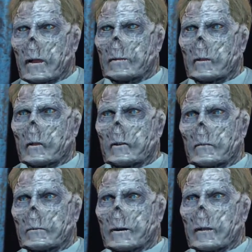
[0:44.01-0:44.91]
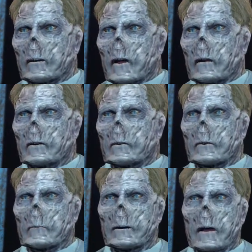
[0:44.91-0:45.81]
Cait here's the headliner.
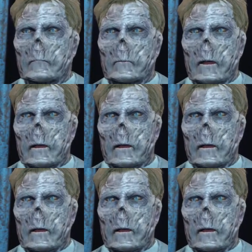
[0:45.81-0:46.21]
100+